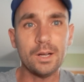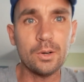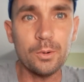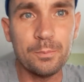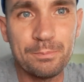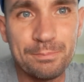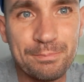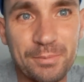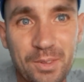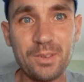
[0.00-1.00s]
Well,
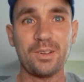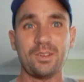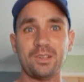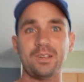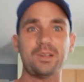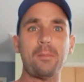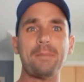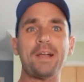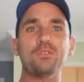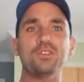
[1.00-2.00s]

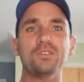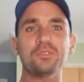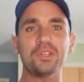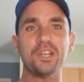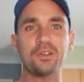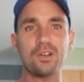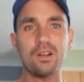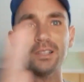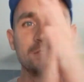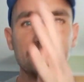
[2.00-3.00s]
I'm back with another video,
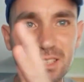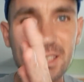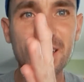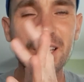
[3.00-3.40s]
guys.